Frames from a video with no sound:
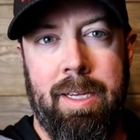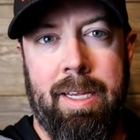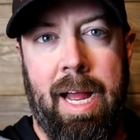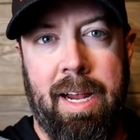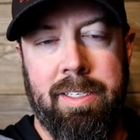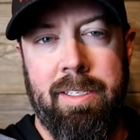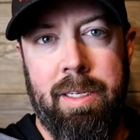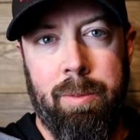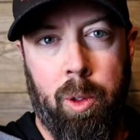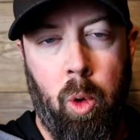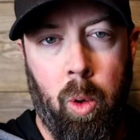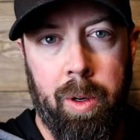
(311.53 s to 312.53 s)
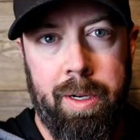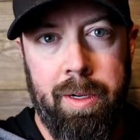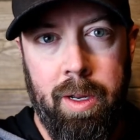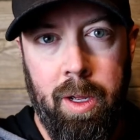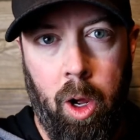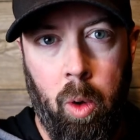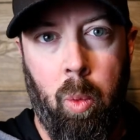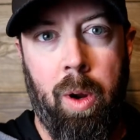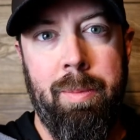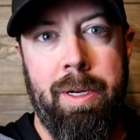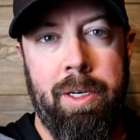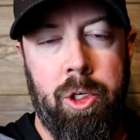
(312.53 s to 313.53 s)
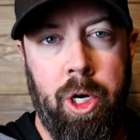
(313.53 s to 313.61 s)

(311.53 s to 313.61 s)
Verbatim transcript: constantly recording a one minute